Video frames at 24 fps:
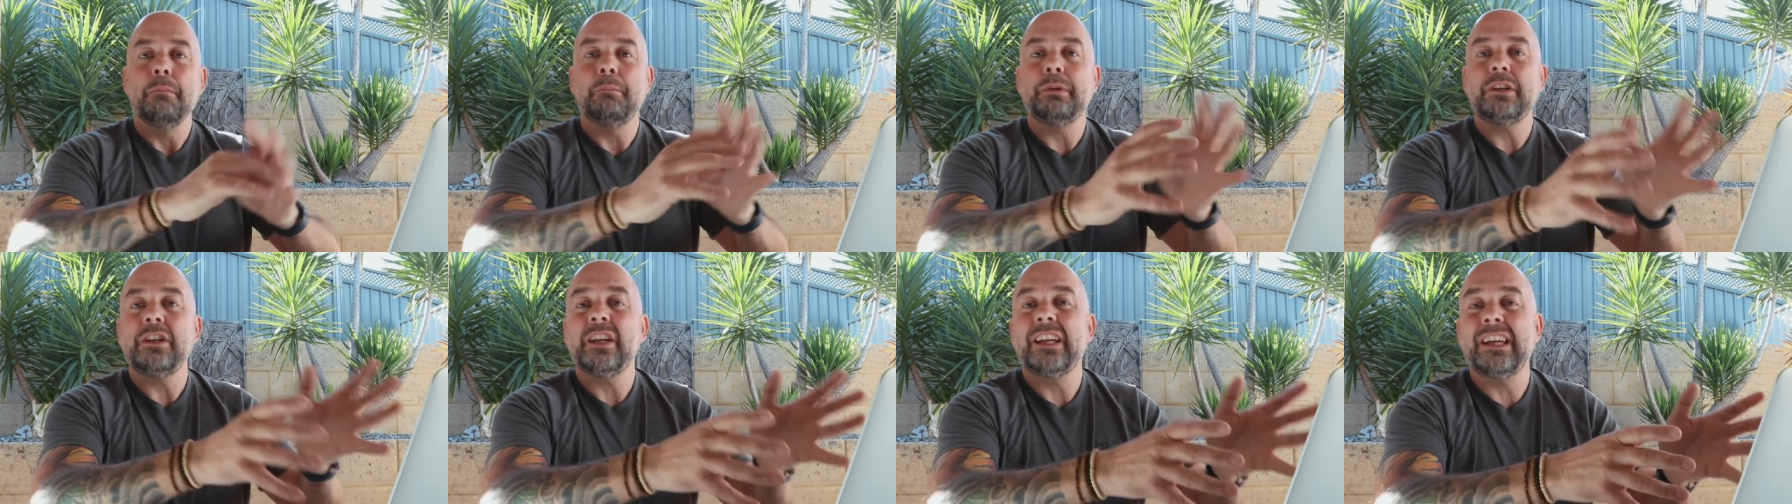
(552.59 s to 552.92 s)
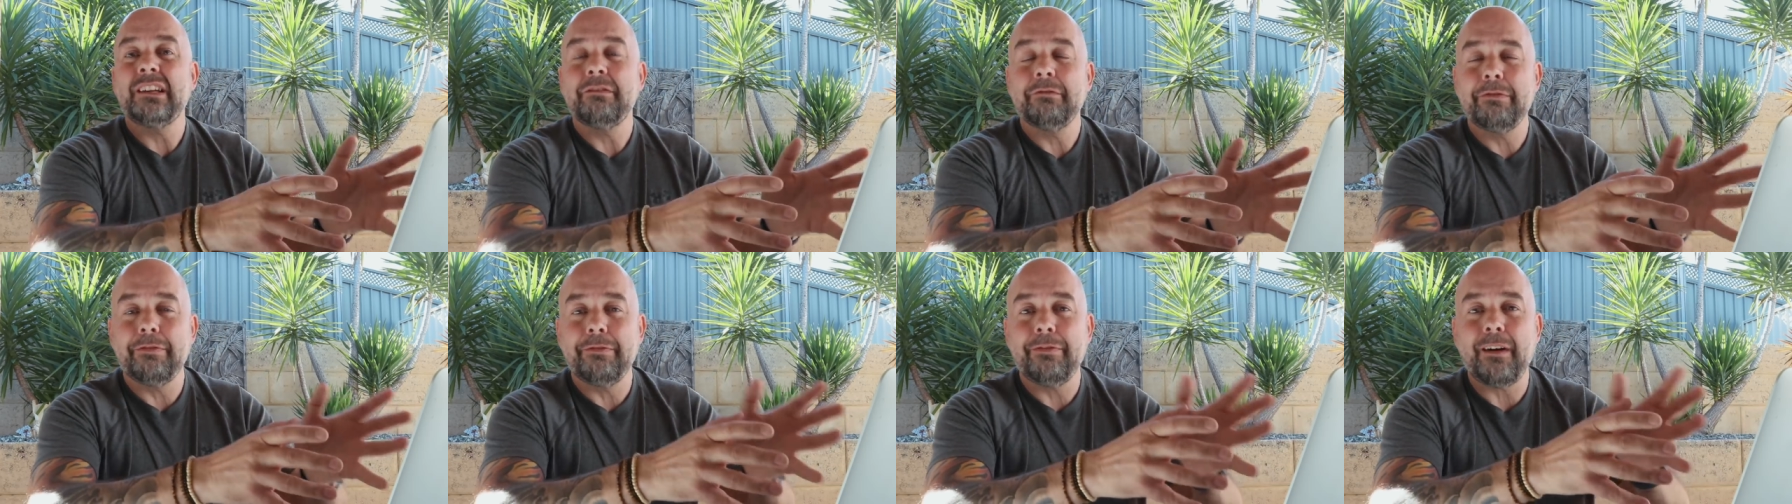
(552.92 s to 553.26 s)
But you
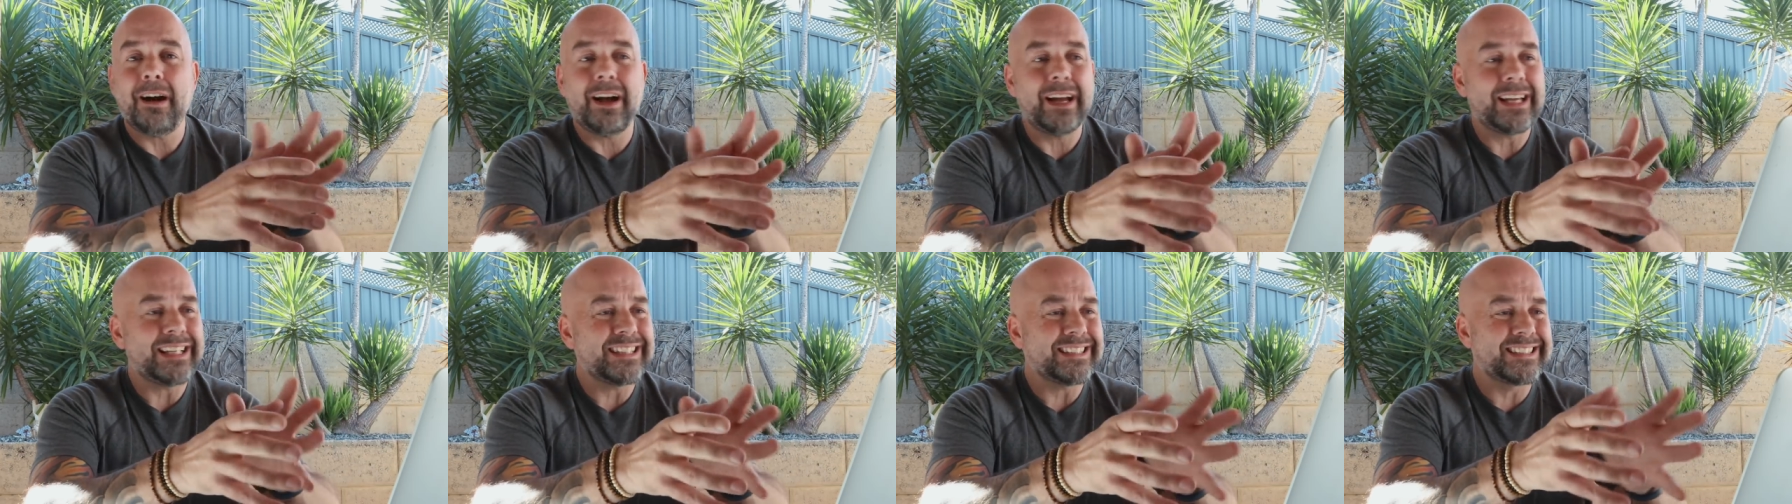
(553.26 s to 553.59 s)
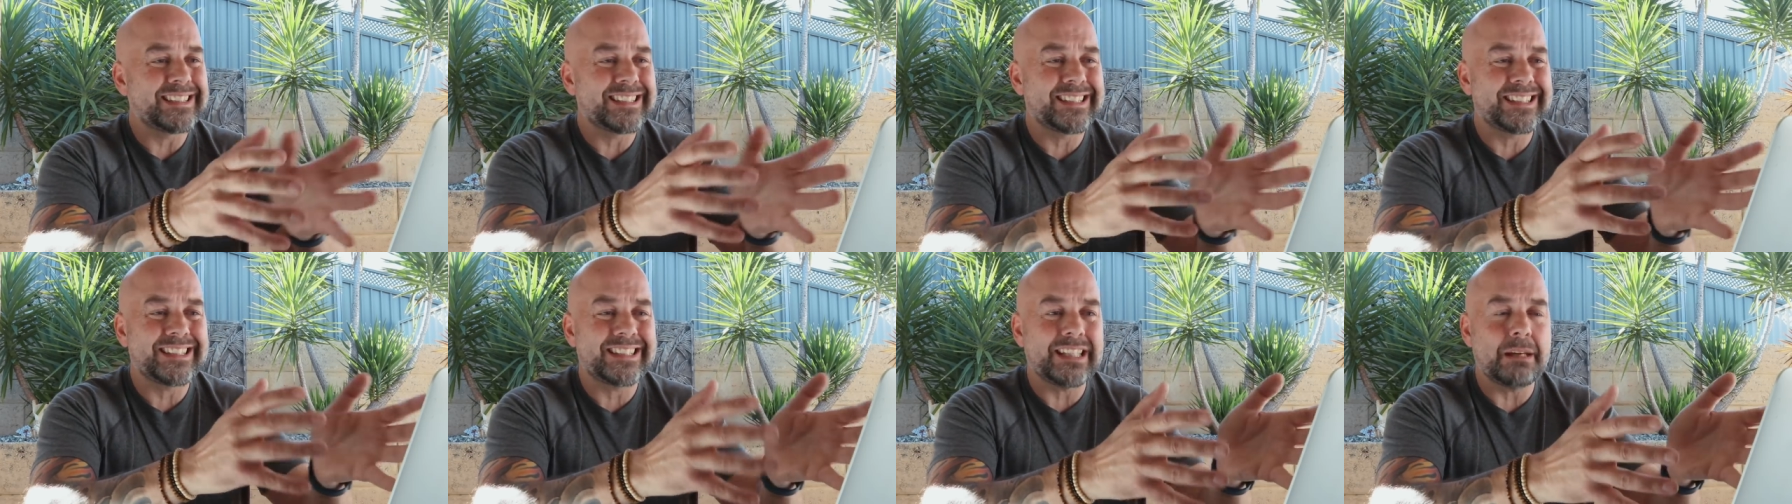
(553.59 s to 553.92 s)
can find
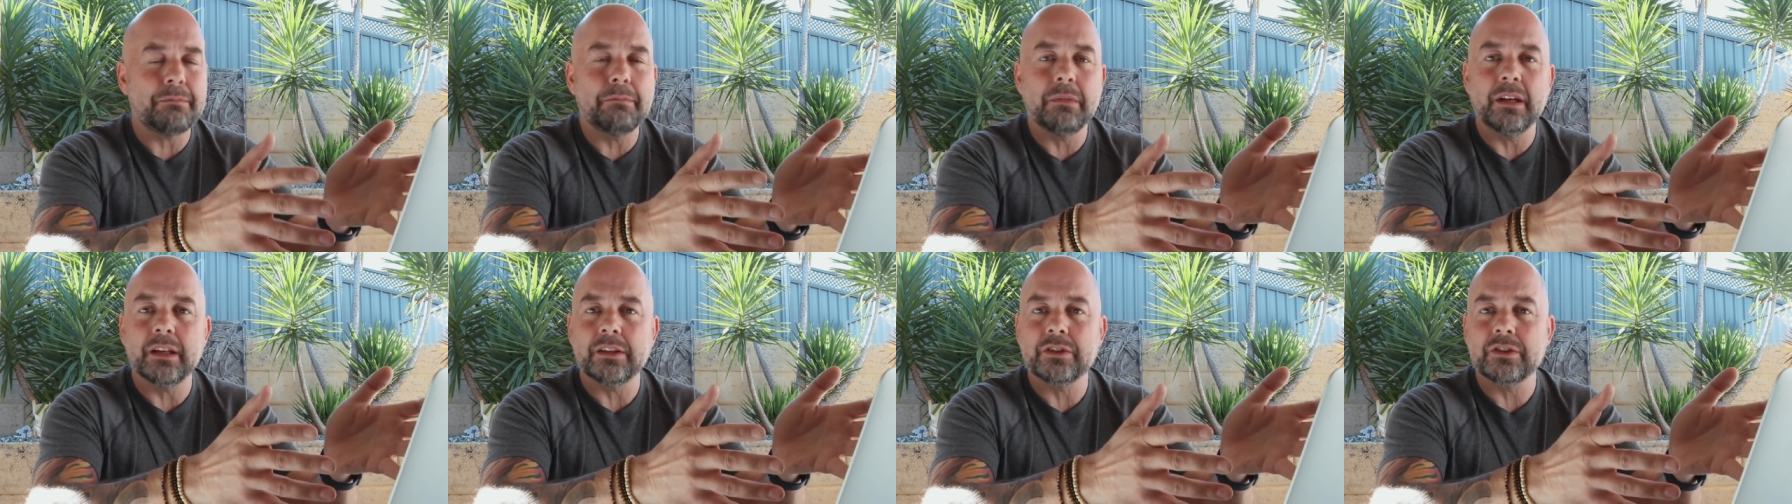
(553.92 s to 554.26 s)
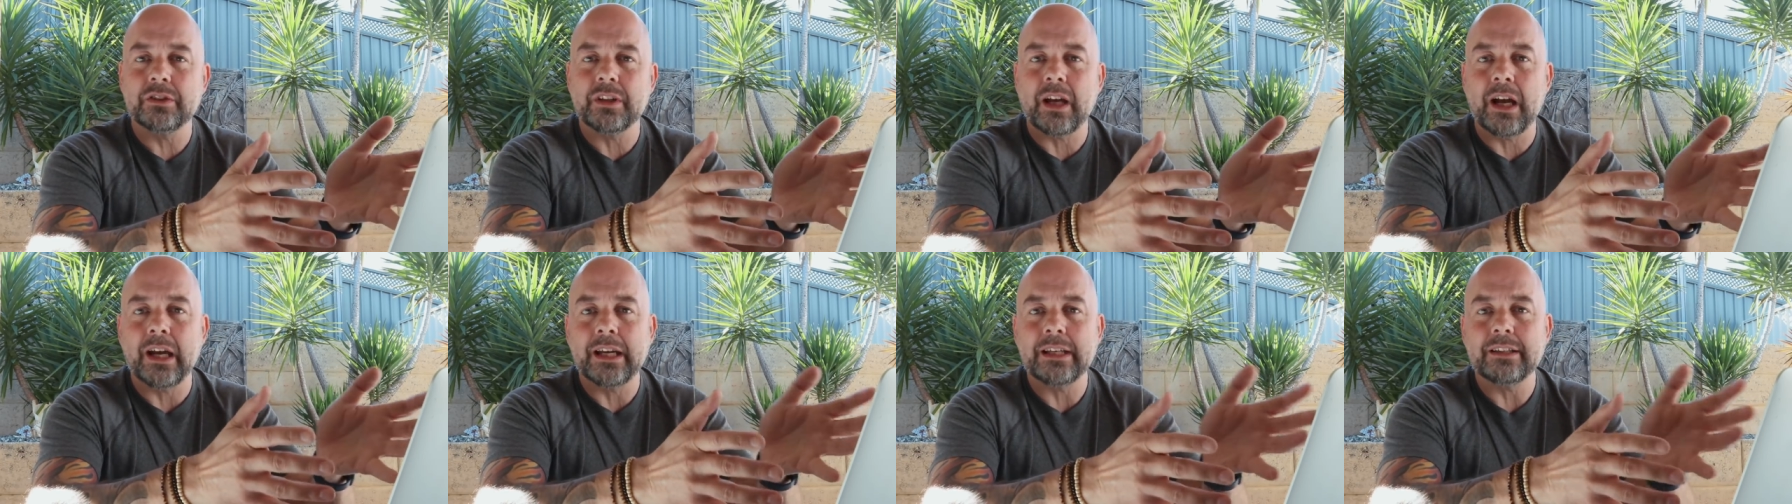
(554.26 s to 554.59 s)
similar
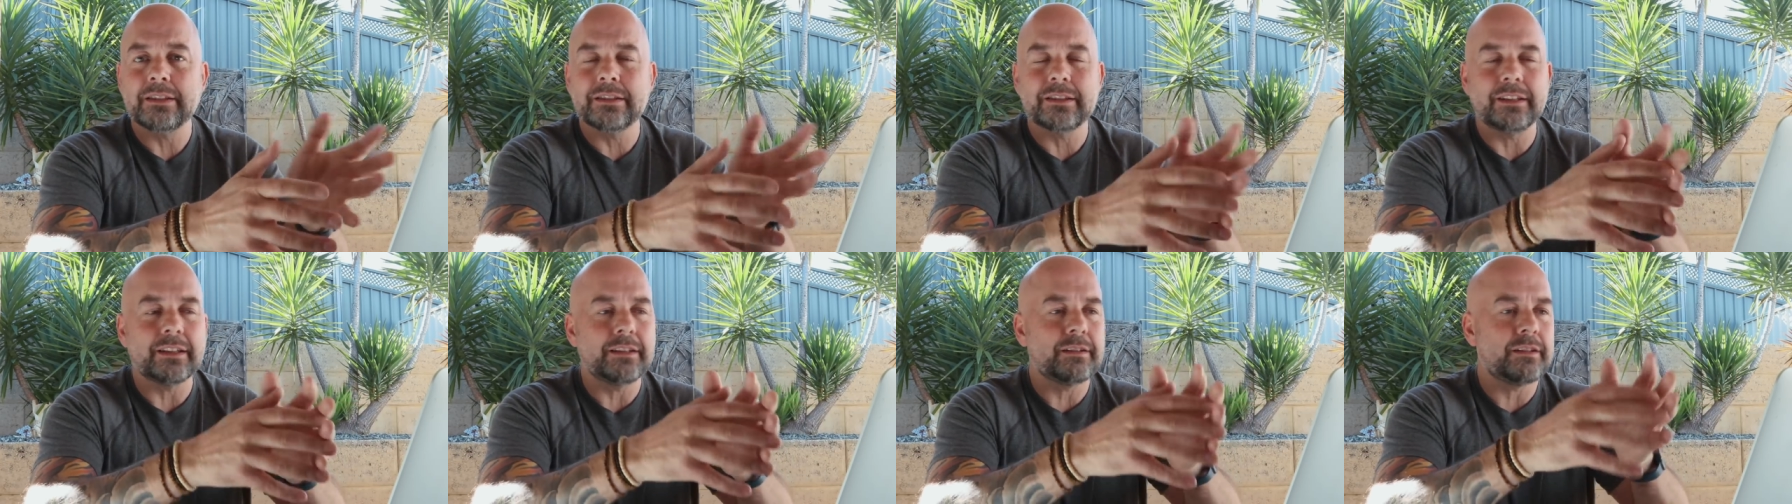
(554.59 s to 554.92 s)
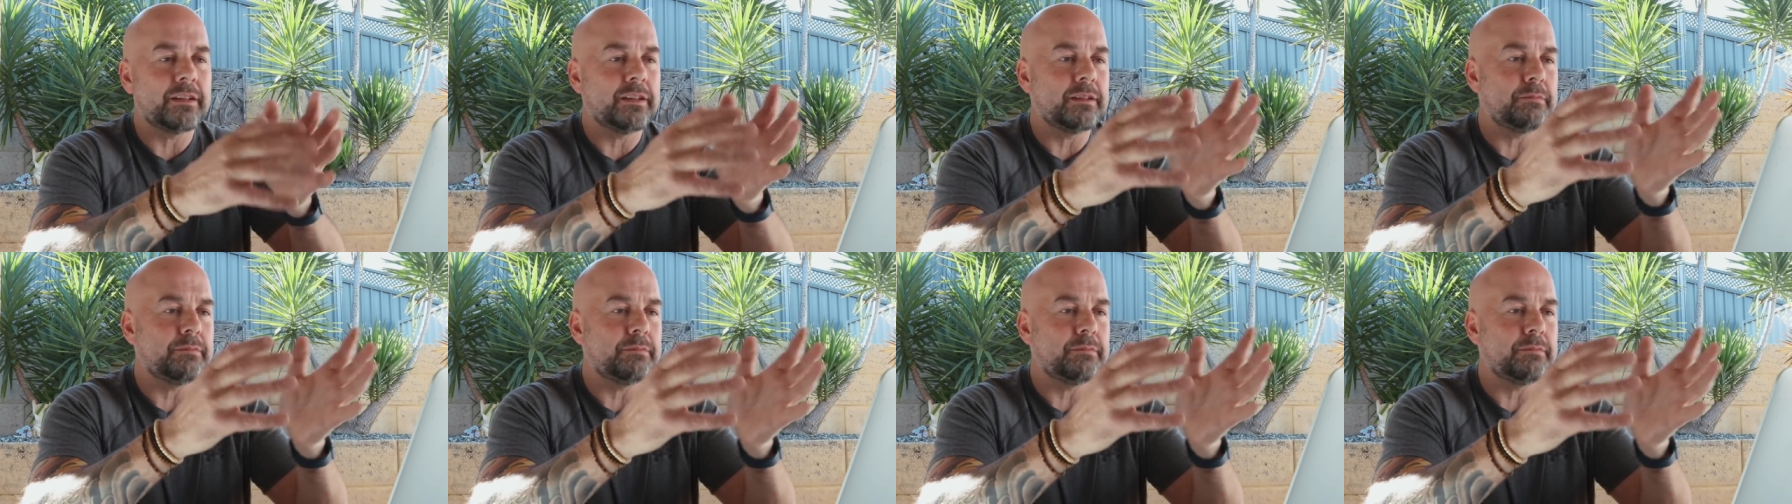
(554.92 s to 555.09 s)
sites that,